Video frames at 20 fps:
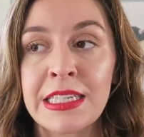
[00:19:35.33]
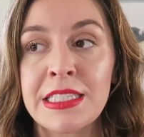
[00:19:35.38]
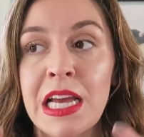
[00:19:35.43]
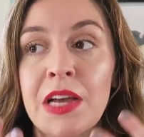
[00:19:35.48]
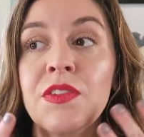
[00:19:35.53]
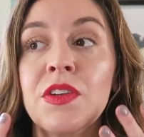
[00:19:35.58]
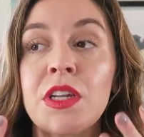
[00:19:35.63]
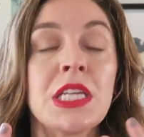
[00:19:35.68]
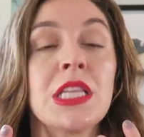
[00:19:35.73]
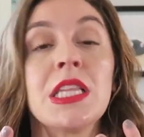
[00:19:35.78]

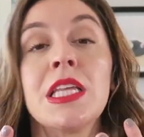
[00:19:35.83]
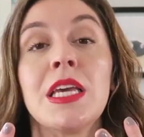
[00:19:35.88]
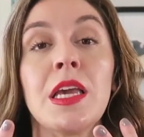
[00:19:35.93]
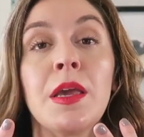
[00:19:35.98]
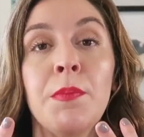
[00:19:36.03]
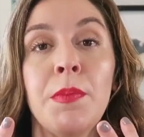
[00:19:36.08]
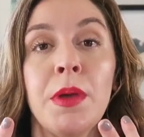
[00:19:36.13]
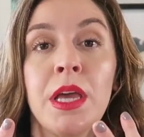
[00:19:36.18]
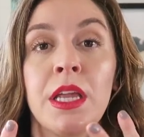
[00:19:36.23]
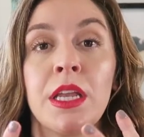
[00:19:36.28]

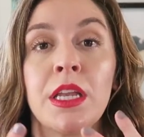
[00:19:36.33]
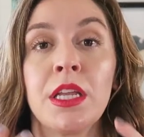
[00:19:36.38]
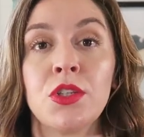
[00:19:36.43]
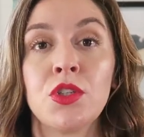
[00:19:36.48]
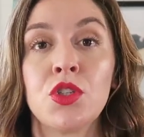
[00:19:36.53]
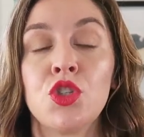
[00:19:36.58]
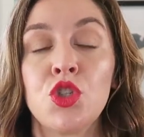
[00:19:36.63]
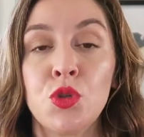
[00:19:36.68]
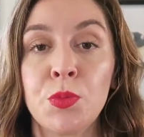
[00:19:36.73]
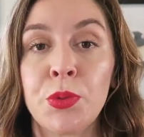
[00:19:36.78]
definitely
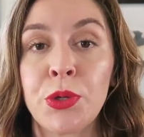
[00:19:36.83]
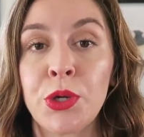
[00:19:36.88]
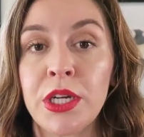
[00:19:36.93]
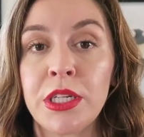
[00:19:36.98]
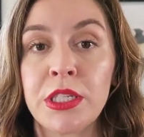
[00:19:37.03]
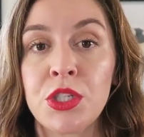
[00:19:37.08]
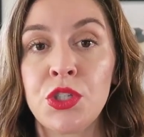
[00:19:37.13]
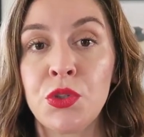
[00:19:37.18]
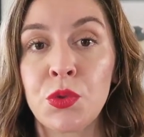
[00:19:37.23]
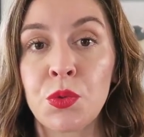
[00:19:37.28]
been super
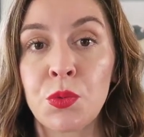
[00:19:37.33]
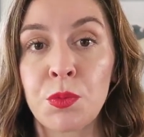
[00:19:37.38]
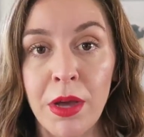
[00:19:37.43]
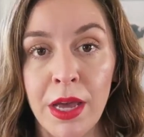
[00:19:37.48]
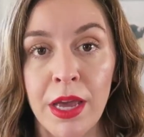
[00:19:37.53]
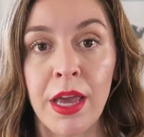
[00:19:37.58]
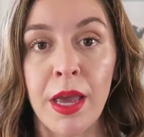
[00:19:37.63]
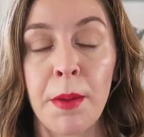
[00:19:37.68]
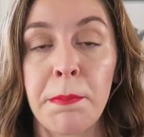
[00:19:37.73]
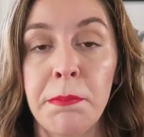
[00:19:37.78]
into
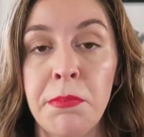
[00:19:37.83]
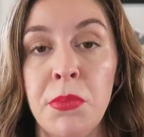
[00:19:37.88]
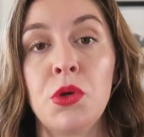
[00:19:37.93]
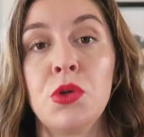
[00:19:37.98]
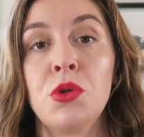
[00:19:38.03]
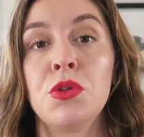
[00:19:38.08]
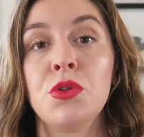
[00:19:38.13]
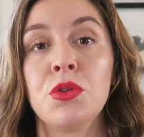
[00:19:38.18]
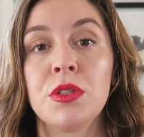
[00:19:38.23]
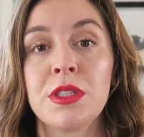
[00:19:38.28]
my
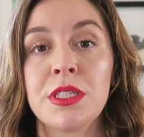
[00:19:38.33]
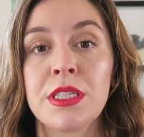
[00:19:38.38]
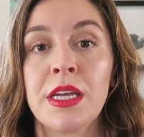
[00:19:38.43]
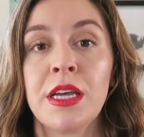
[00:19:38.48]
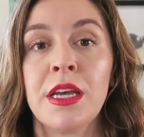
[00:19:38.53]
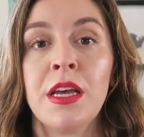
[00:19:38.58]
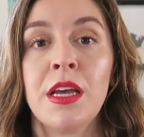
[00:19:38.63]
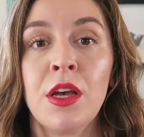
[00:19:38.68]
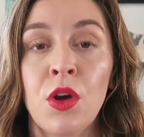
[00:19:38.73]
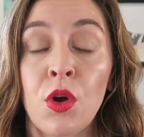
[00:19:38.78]
bold
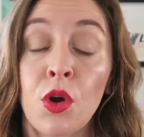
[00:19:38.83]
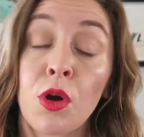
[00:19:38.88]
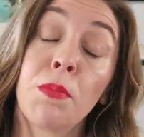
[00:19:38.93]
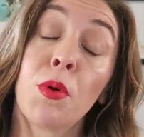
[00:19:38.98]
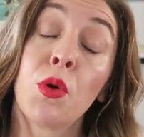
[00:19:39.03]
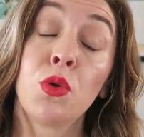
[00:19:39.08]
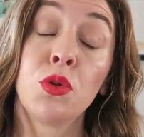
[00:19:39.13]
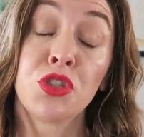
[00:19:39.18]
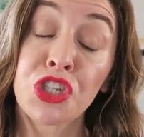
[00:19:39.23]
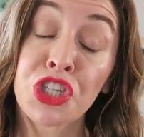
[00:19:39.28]
or
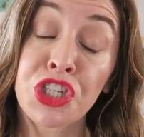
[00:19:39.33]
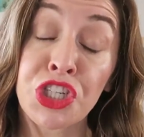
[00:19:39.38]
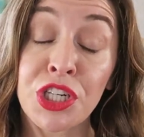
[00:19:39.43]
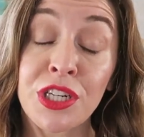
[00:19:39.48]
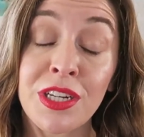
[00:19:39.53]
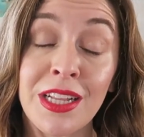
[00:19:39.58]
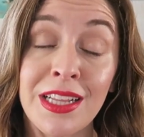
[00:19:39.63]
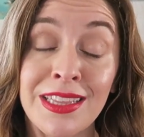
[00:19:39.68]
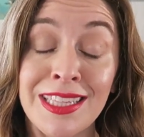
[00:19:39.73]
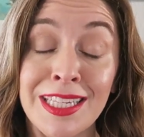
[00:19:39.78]

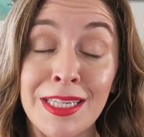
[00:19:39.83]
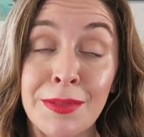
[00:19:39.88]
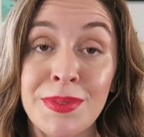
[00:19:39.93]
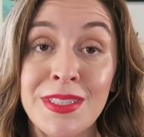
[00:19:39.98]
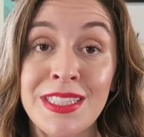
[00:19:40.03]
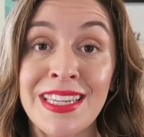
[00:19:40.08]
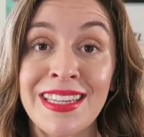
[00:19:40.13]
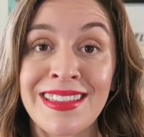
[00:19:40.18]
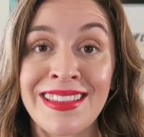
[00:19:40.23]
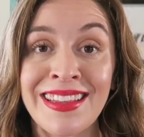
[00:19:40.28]
bolder
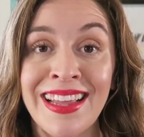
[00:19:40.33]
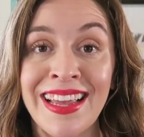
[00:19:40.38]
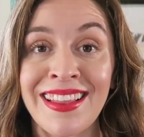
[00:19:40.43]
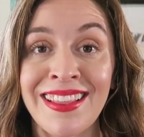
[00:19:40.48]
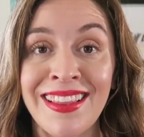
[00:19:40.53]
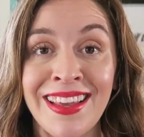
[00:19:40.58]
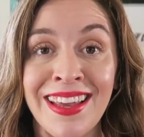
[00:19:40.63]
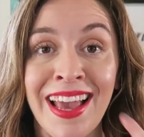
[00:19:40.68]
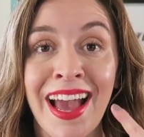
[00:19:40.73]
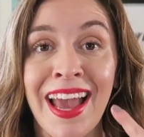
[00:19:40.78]
lips
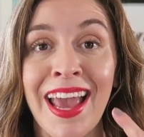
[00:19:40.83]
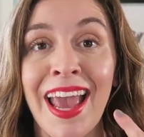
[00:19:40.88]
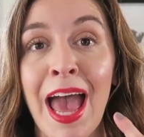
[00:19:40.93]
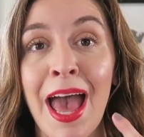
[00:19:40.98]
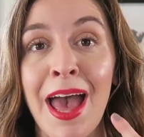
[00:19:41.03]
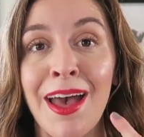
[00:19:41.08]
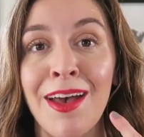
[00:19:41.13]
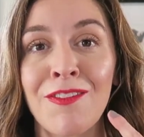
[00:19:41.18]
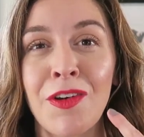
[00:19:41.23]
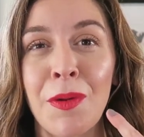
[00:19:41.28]
lately. I
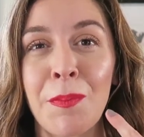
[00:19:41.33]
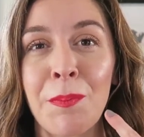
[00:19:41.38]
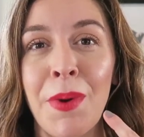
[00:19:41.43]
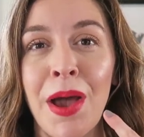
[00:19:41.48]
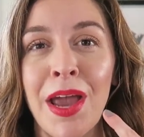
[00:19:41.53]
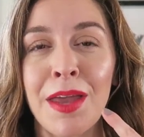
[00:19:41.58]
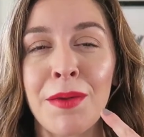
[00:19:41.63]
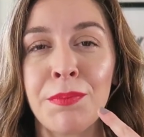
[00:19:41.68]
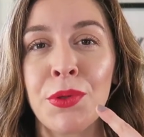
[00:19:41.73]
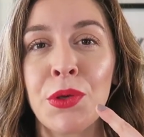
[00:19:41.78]
have
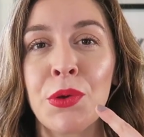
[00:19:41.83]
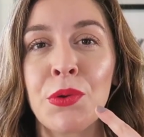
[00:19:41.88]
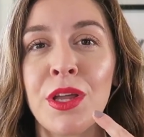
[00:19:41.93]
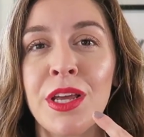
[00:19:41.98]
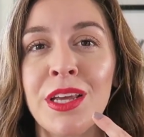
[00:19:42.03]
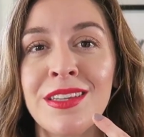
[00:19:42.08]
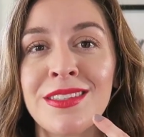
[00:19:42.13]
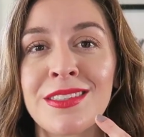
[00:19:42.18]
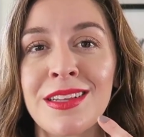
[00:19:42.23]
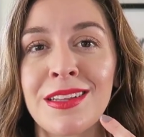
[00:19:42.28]
Bite
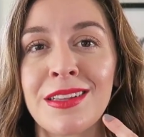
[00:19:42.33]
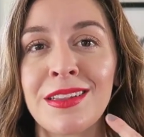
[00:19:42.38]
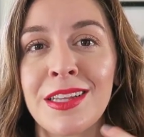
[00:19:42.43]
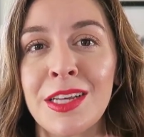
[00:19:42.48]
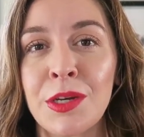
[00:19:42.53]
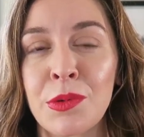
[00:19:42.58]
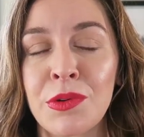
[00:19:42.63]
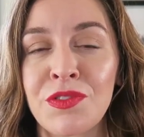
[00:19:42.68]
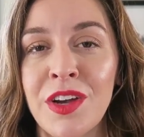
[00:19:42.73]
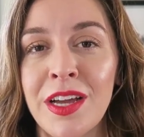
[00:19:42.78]
Beauty's
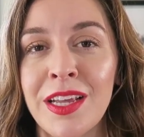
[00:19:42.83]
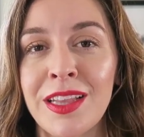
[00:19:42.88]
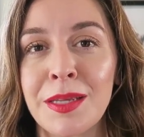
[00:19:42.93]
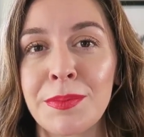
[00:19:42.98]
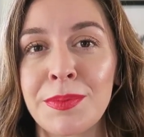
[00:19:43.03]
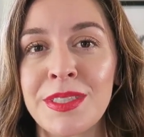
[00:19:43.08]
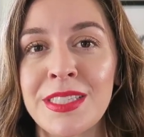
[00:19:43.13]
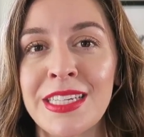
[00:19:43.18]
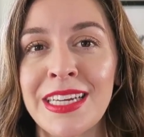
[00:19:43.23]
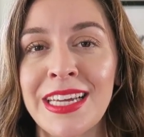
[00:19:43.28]
liquefied
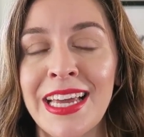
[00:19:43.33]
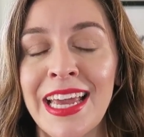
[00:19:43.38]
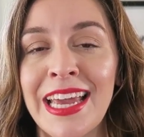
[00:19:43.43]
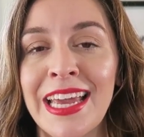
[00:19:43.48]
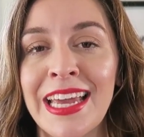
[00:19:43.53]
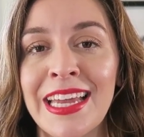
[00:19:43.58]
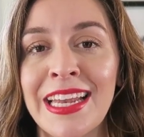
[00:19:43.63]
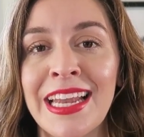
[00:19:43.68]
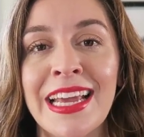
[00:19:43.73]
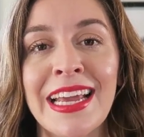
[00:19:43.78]
lipstick
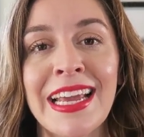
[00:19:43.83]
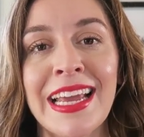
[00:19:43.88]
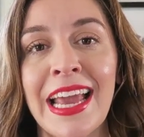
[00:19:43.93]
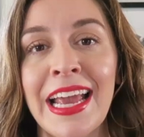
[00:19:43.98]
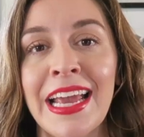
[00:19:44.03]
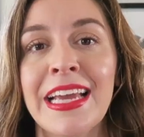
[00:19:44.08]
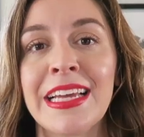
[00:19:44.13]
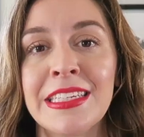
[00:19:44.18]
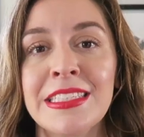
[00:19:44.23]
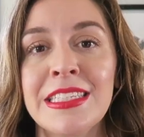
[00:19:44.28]
in
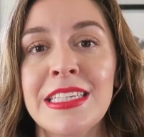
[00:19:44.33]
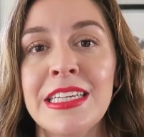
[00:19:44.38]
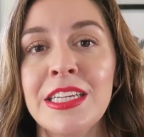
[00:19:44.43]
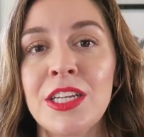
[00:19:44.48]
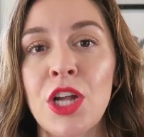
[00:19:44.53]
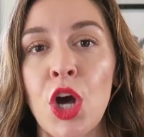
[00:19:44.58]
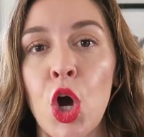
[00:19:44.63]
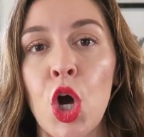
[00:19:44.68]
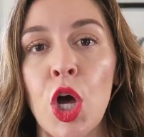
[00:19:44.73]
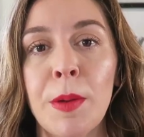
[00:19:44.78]

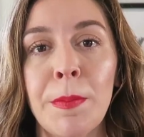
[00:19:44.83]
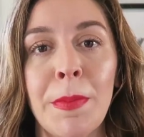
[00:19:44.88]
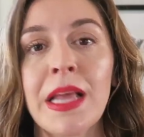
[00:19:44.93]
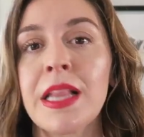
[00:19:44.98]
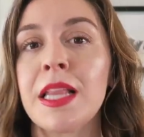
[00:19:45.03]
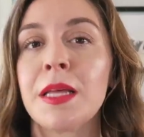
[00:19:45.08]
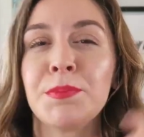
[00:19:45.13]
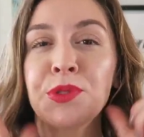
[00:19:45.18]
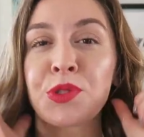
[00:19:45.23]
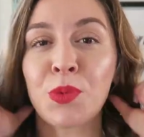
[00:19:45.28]
Candied on
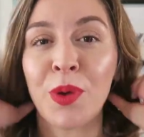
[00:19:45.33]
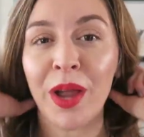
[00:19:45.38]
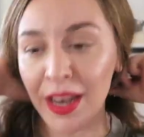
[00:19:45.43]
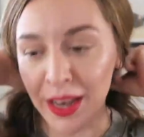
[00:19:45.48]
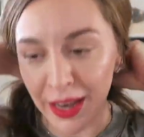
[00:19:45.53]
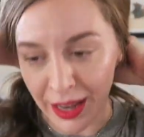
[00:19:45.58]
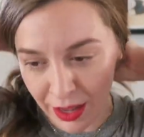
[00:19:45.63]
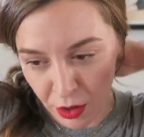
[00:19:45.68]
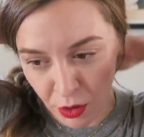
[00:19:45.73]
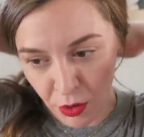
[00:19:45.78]
my lips
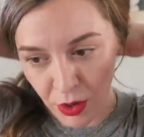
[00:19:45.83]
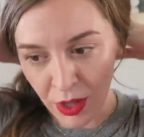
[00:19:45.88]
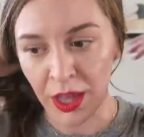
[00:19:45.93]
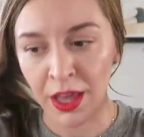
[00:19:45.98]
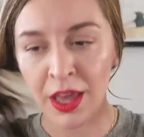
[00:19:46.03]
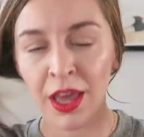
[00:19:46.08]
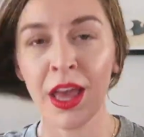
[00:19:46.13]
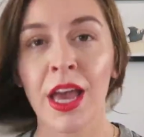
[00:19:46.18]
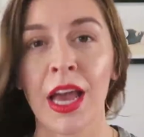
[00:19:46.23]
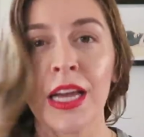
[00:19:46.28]
right now.
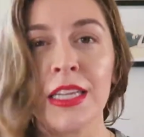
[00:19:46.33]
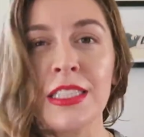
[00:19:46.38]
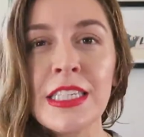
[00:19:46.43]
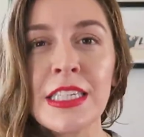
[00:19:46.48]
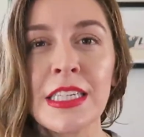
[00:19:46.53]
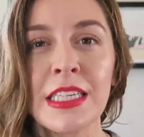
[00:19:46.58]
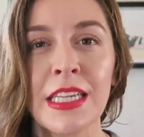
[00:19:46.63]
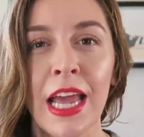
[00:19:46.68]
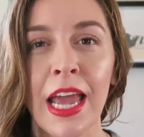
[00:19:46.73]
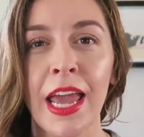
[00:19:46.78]
I
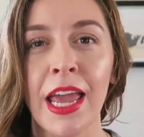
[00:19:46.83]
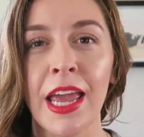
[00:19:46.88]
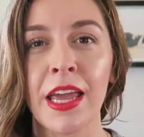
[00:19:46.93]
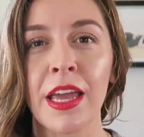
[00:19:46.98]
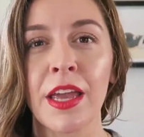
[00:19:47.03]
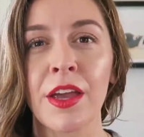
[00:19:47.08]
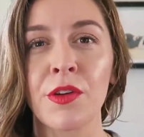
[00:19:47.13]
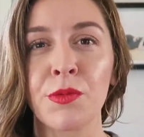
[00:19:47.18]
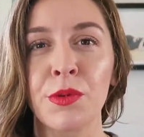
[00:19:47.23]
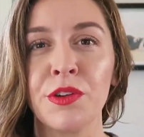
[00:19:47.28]
did
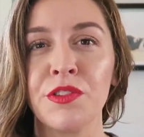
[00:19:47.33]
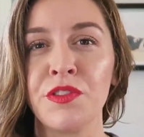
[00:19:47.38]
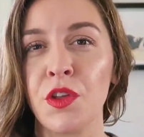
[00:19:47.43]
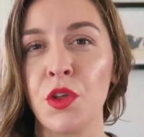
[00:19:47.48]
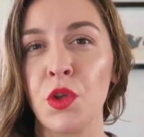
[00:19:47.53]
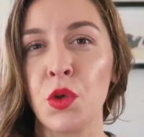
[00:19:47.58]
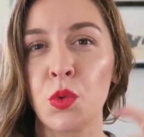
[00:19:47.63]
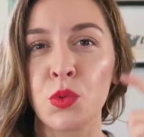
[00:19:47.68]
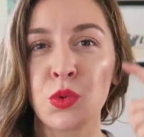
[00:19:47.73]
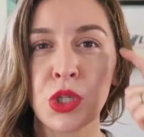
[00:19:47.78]
a
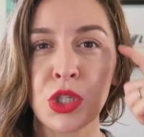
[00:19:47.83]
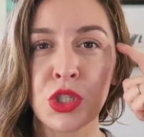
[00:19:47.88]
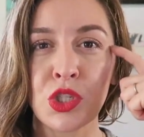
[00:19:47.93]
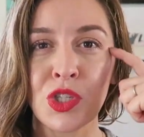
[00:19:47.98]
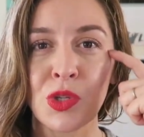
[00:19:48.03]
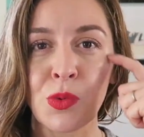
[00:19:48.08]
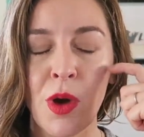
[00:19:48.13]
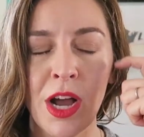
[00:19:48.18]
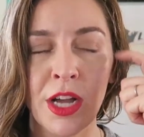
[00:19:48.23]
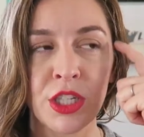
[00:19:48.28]
review
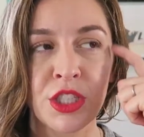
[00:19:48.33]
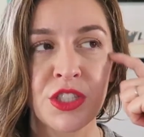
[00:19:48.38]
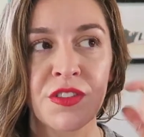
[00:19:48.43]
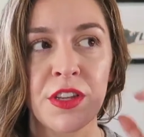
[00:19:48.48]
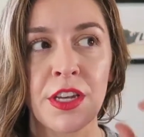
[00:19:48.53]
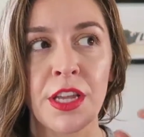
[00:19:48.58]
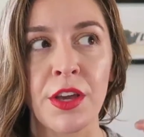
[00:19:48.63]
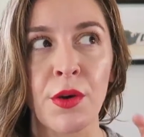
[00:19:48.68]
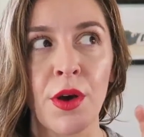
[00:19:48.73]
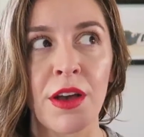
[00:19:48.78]
swatch
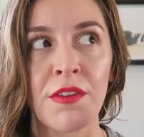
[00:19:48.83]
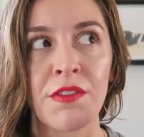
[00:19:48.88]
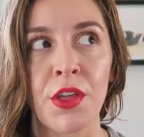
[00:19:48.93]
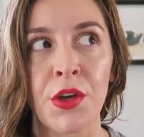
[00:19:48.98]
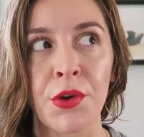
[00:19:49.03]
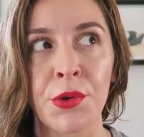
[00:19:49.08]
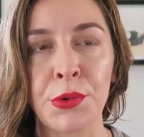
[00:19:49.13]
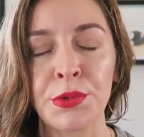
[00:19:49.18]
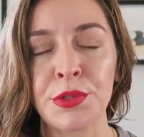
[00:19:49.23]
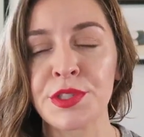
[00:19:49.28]
video of
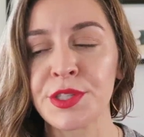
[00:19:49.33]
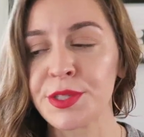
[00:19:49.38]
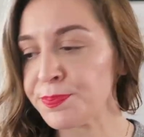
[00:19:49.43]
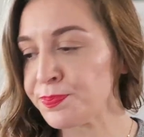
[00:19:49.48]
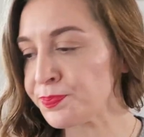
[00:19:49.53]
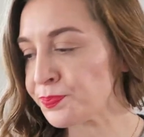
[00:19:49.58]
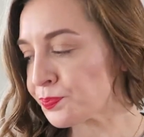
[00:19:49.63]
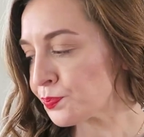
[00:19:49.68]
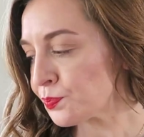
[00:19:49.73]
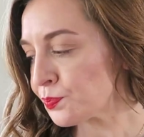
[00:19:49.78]
those